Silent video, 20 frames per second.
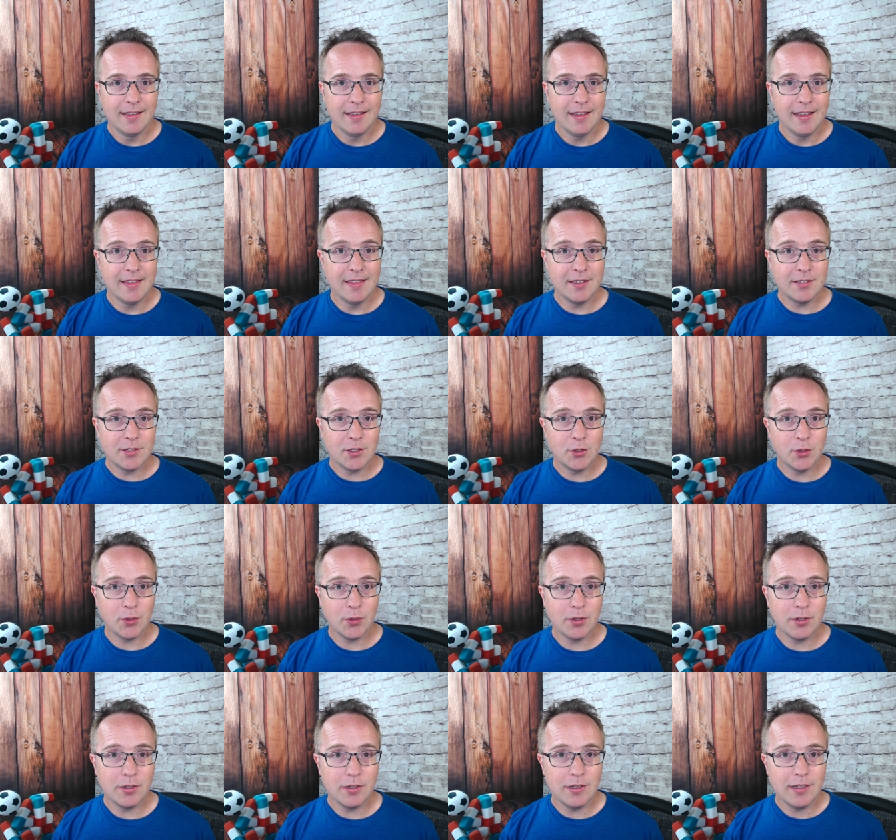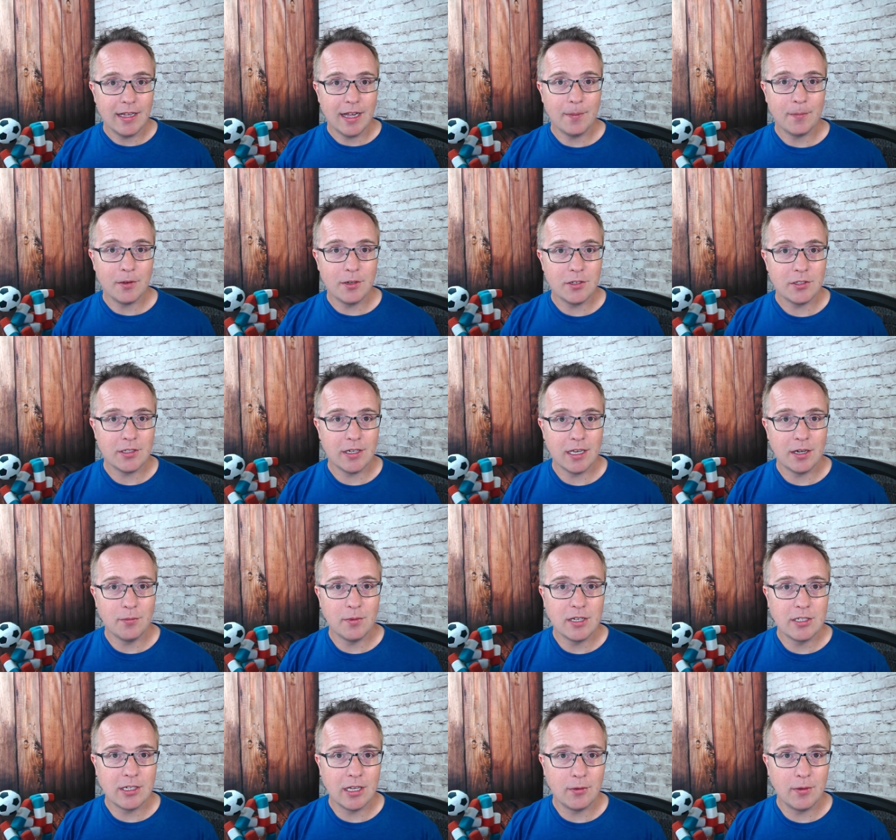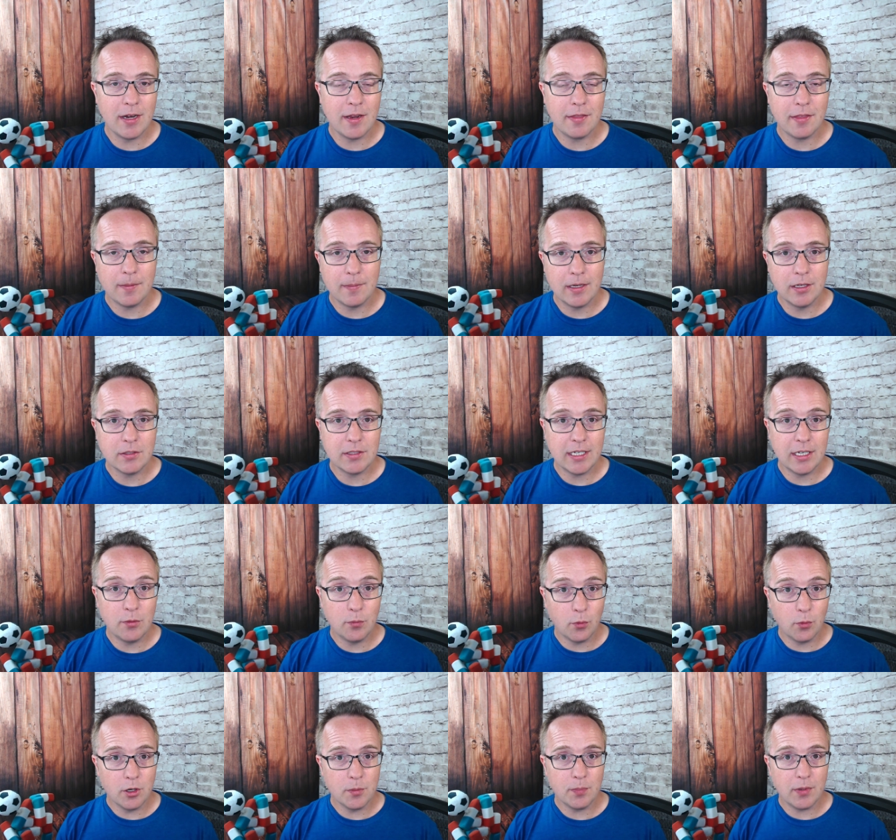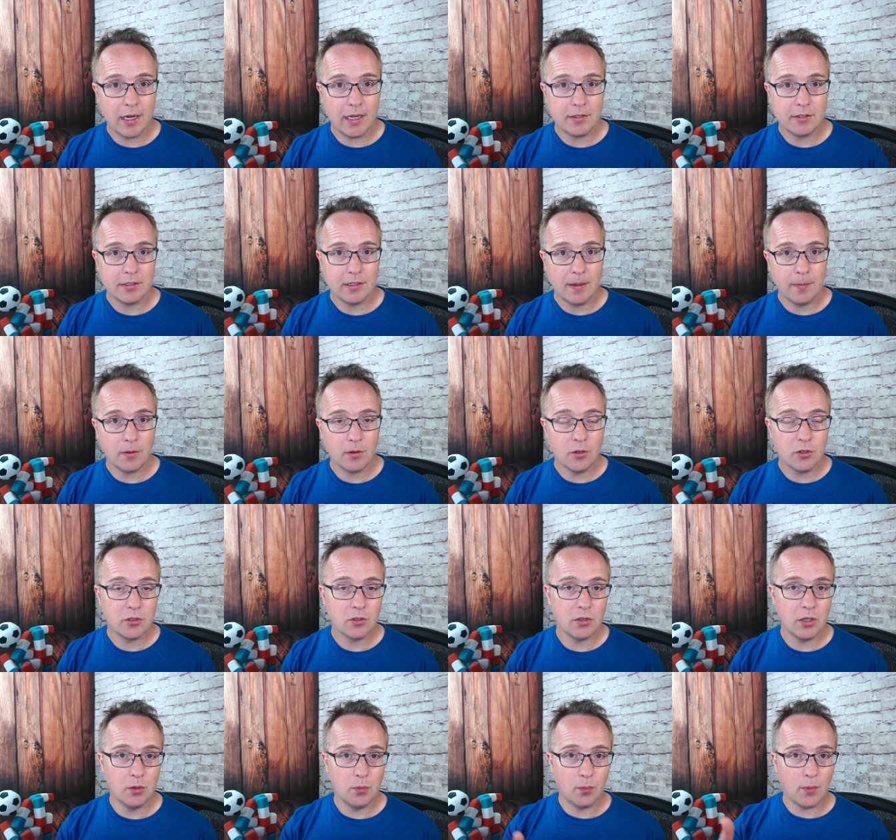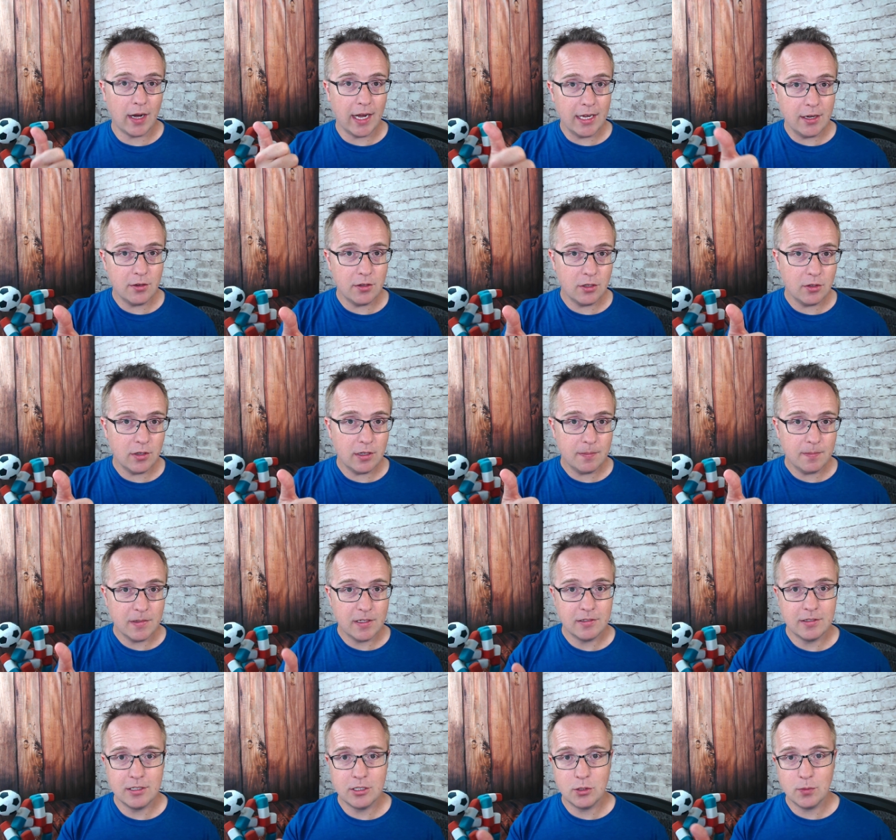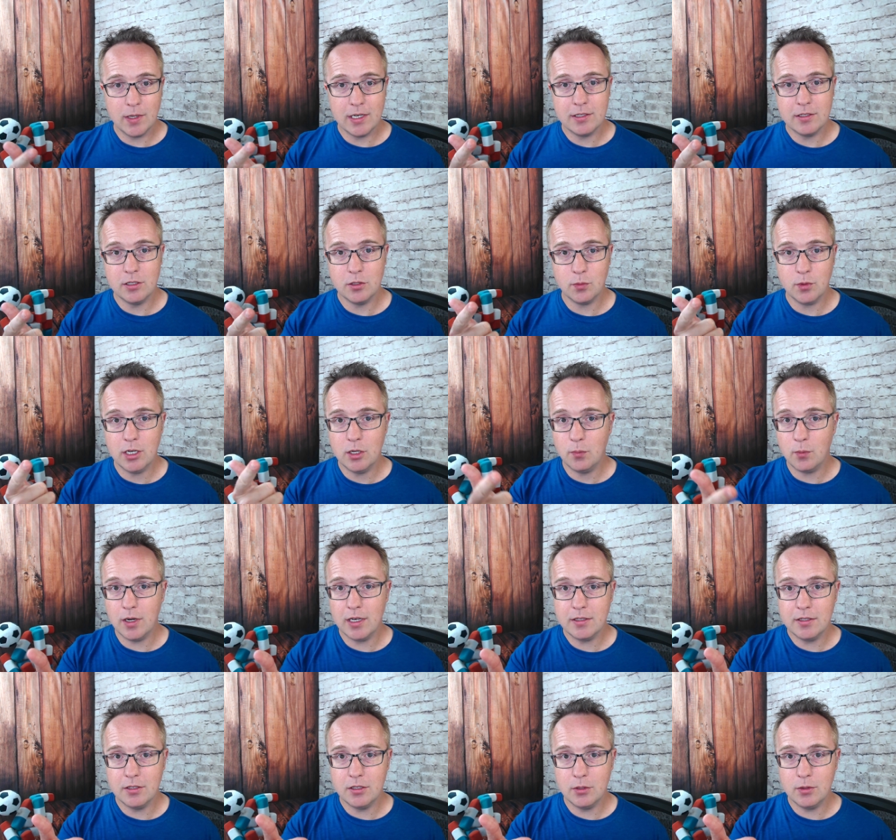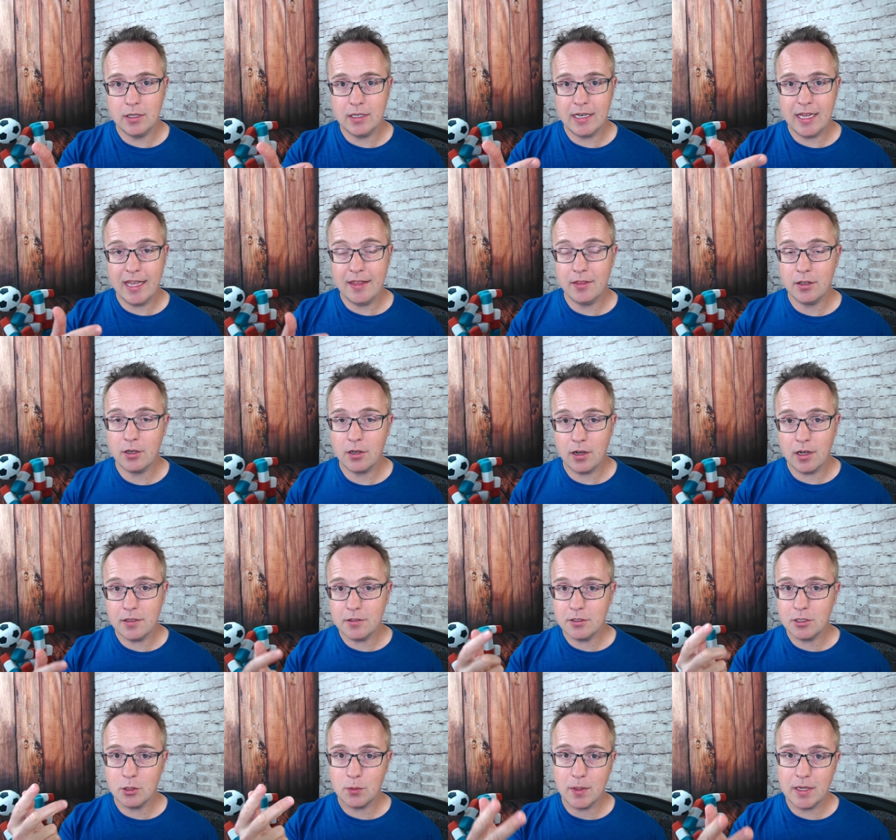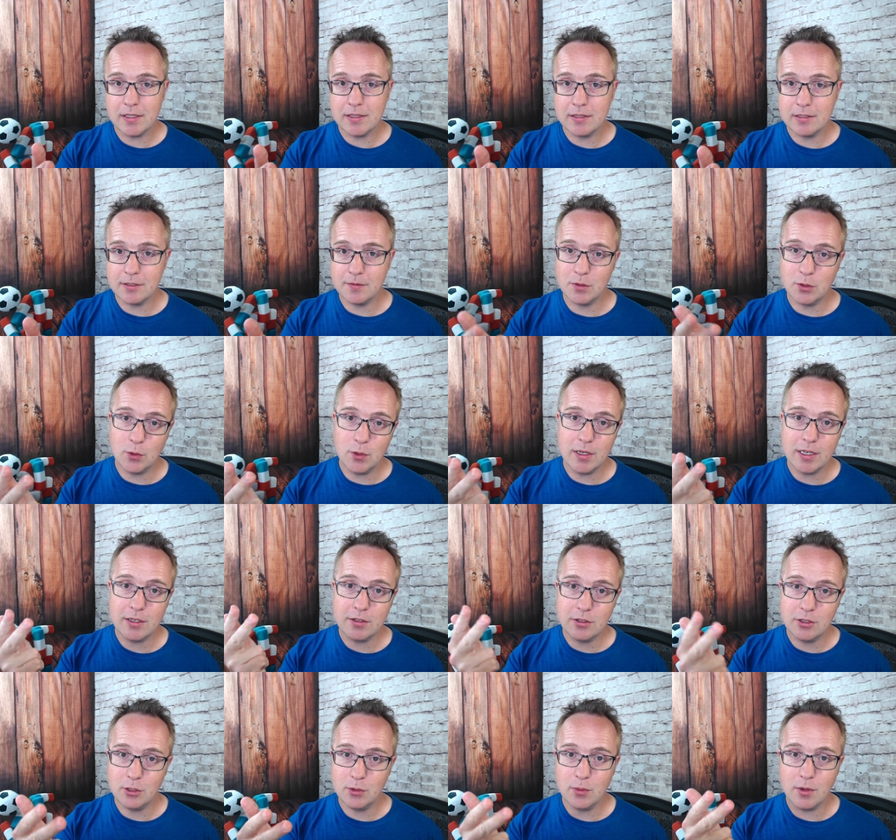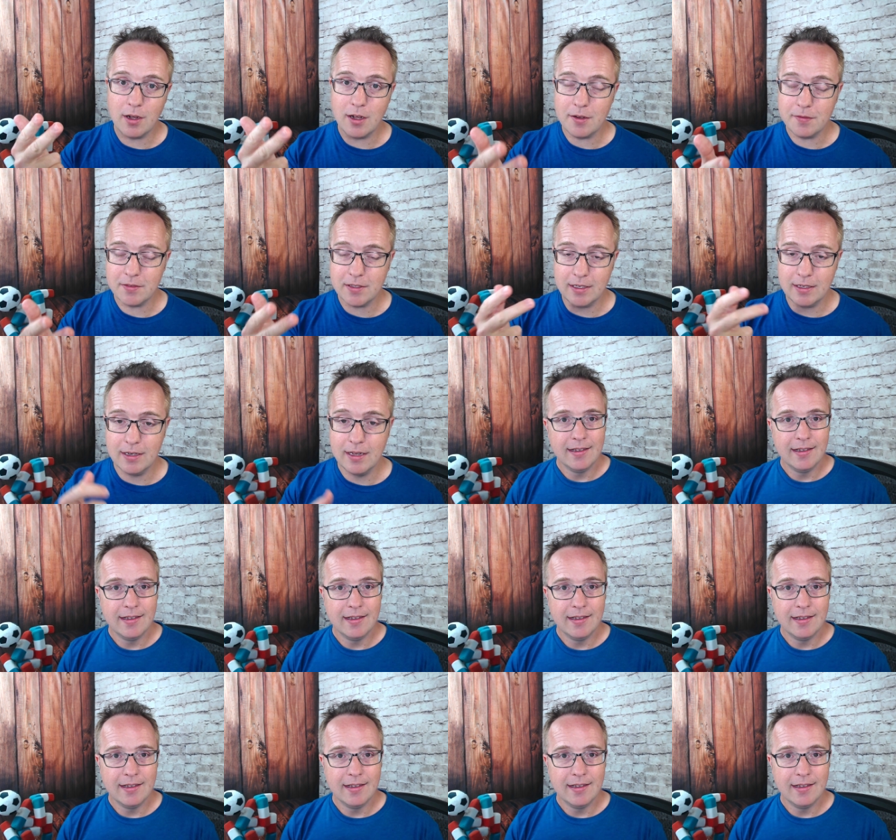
In this tutorial, I'm going to show you how to regenerate thumbnails in WordPress. I'm going to show you why you do it, the situations where you'd want to do it, and the consequences of doing it too often.